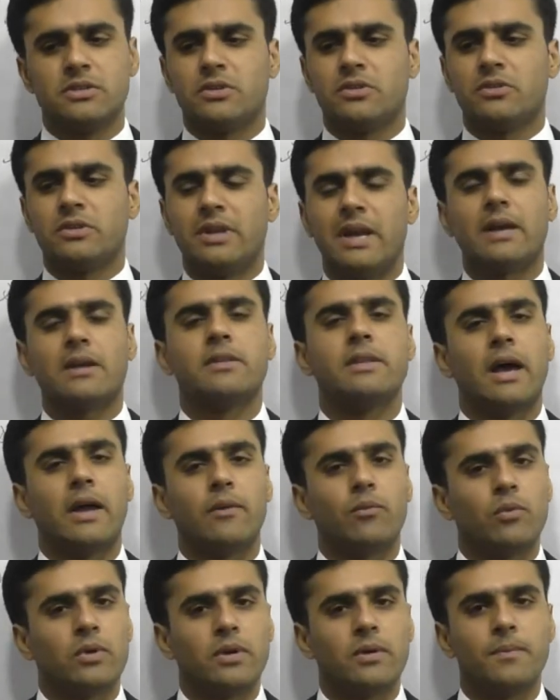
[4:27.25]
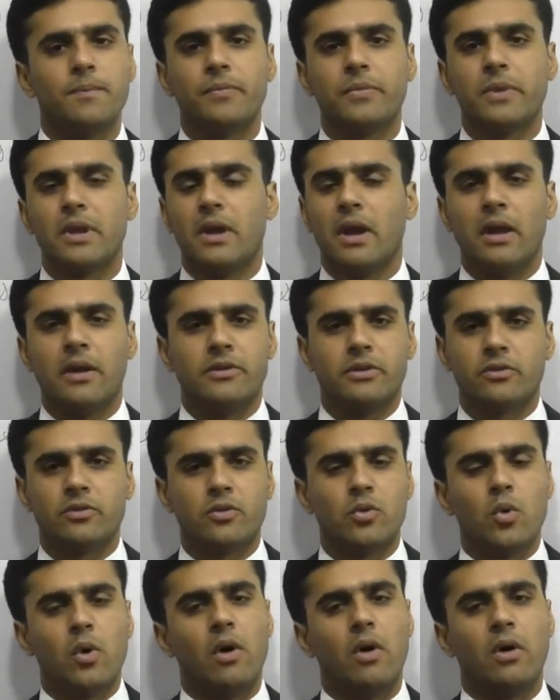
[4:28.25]
just select that one and
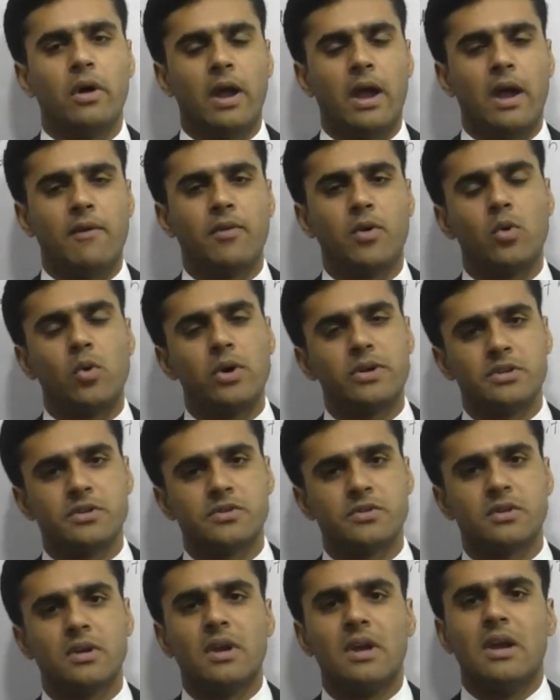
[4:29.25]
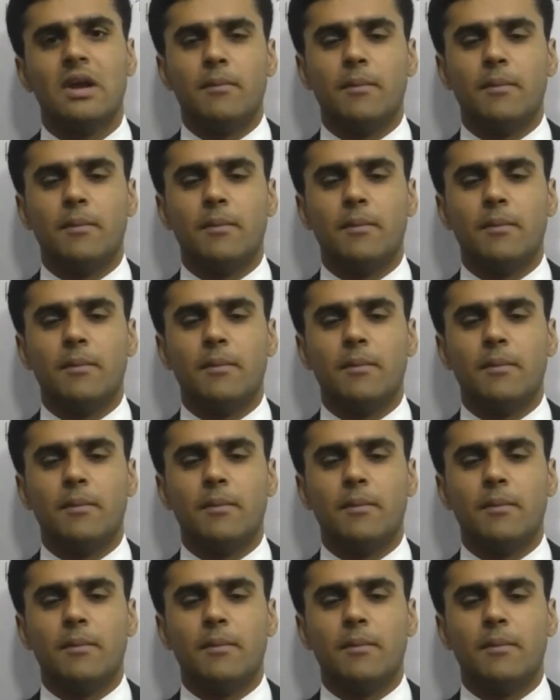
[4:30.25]
just go have a go at it,